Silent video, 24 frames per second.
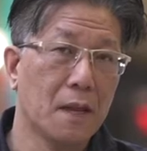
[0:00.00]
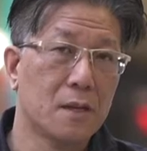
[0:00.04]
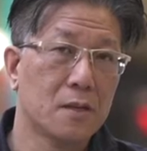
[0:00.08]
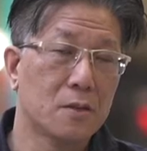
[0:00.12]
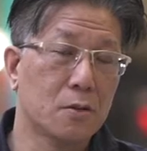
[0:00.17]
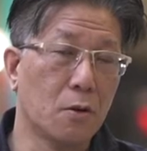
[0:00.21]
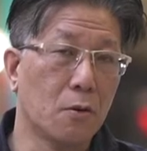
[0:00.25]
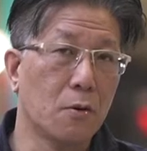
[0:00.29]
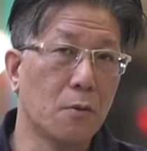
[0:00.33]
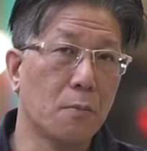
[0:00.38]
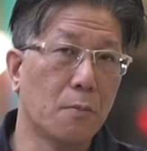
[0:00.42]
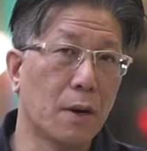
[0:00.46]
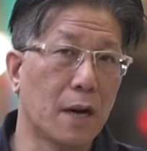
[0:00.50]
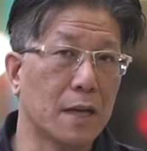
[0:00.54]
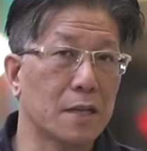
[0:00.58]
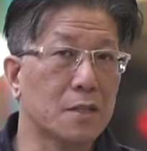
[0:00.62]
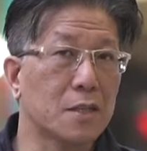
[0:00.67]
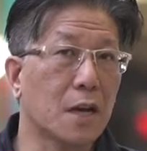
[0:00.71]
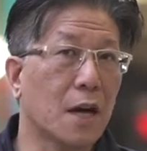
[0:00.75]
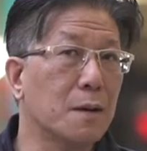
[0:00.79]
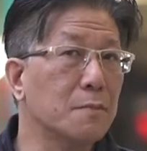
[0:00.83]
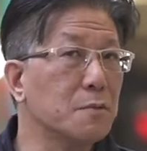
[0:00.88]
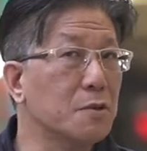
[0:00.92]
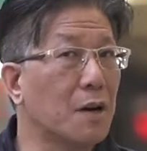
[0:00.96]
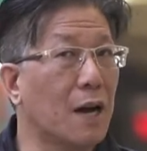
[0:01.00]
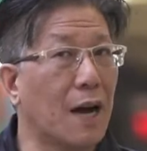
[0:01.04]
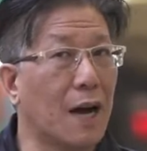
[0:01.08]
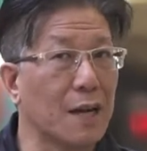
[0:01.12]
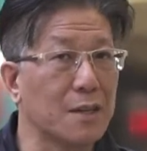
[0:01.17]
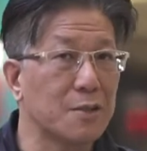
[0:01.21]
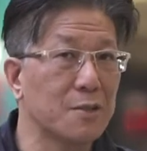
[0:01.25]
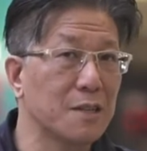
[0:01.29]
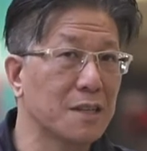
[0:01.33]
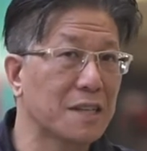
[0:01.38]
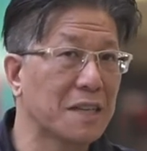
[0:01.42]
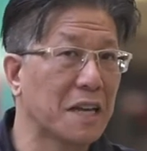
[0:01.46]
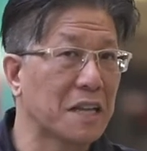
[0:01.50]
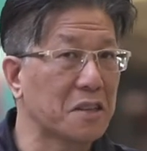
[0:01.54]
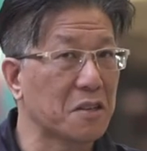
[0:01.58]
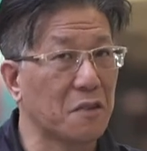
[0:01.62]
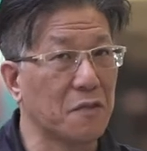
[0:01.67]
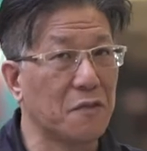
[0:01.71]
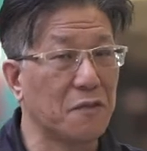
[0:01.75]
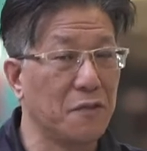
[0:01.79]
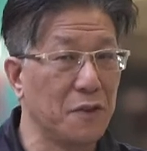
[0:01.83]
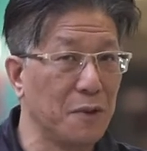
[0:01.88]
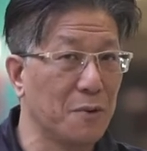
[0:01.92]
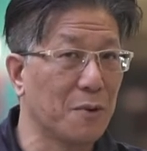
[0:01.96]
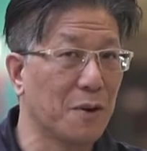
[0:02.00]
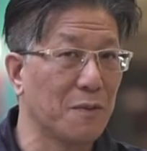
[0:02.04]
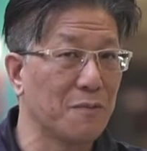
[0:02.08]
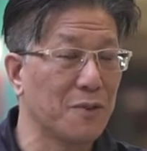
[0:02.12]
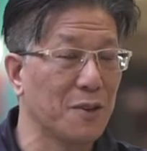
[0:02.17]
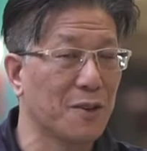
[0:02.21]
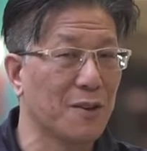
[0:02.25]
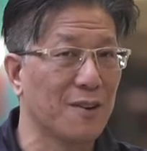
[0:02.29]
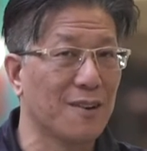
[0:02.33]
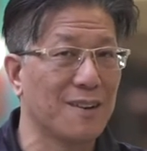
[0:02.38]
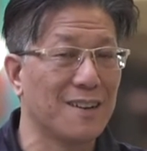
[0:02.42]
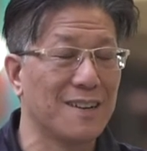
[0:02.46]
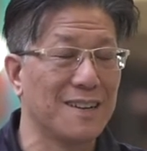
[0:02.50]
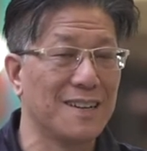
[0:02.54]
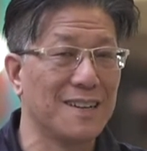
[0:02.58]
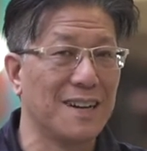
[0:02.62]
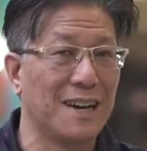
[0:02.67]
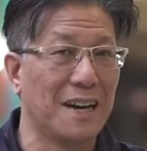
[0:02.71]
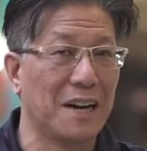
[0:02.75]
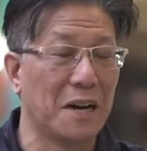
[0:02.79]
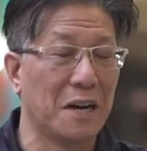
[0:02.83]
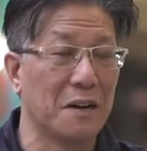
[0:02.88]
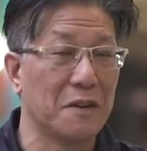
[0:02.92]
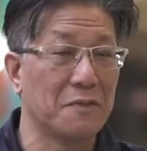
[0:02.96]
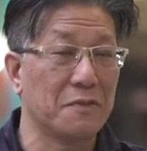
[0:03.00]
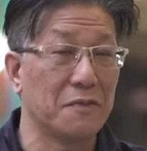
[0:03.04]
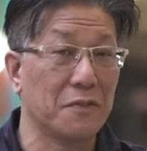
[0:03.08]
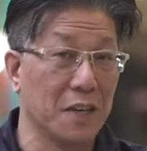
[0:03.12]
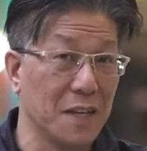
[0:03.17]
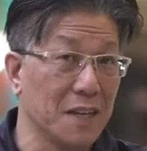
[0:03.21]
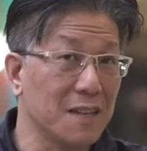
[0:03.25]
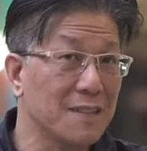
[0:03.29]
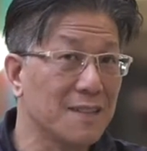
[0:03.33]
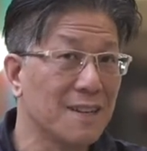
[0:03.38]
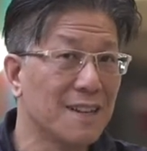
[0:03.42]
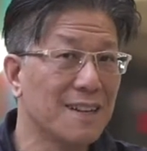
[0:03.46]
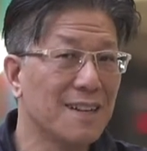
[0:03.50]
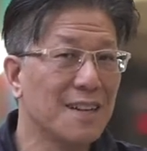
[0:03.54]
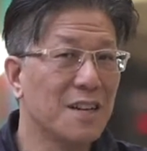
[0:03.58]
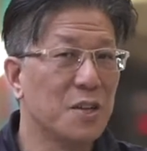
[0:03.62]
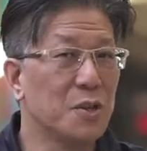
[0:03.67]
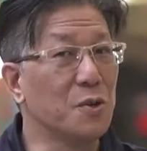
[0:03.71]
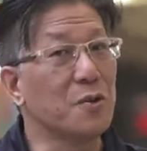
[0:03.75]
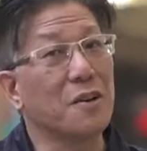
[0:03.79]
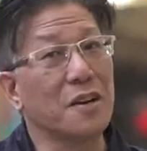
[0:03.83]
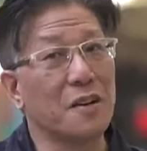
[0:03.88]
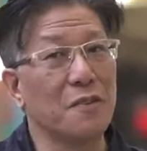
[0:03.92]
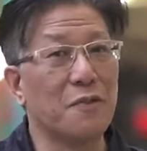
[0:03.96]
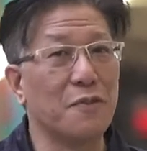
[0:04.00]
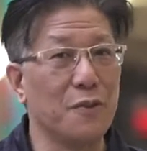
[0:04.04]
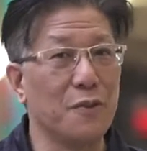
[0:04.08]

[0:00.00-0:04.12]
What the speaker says: So by the time you actually get the feel of your feet, you're gonna